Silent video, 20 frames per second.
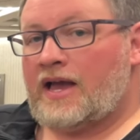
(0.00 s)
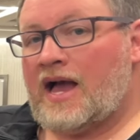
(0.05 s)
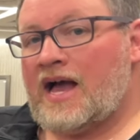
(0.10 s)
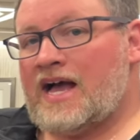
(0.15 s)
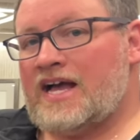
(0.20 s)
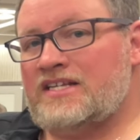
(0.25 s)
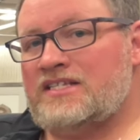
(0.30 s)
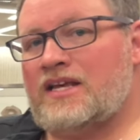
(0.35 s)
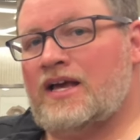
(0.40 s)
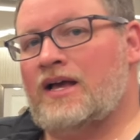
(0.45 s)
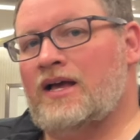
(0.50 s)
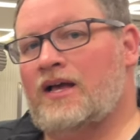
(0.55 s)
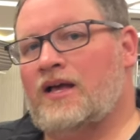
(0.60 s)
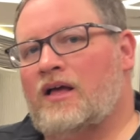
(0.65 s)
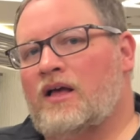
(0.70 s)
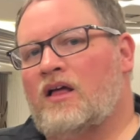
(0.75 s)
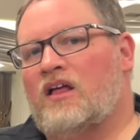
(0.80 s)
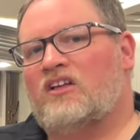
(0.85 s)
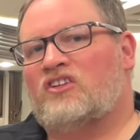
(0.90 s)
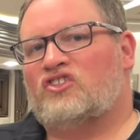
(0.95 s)
Guys,
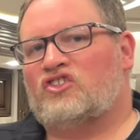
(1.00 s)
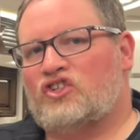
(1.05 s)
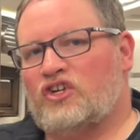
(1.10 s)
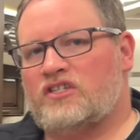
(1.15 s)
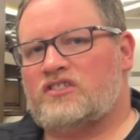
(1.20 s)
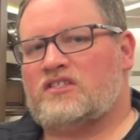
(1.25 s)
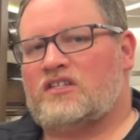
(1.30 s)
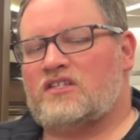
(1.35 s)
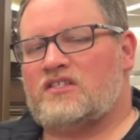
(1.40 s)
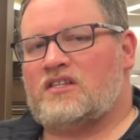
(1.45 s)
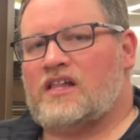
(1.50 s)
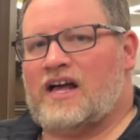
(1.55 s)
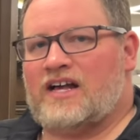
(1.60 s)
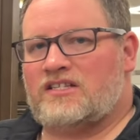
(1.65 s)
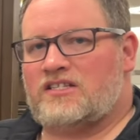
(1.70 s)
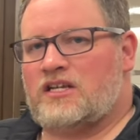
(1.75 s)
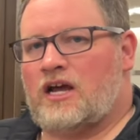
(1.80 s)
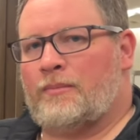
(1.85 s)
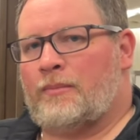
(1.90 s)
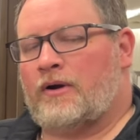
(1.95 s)
just this
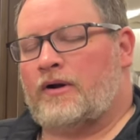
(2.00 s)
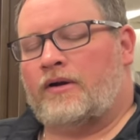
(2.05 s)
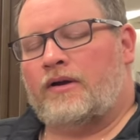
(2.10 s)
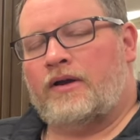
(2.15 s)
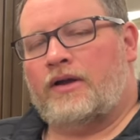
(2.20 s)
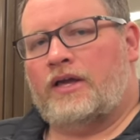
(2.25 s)
last summer,